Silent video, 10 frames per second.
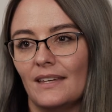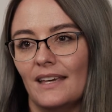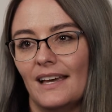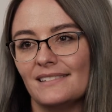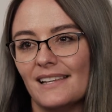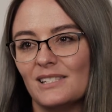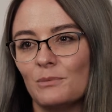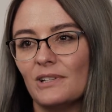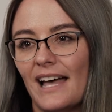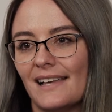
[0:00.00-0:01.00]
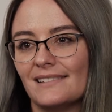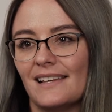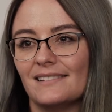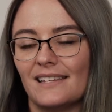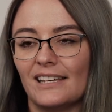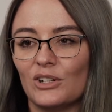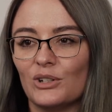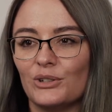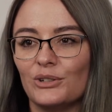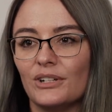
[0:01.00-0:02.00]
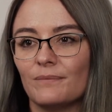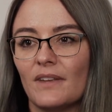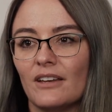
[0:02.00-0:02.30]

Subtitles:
Assessable assets include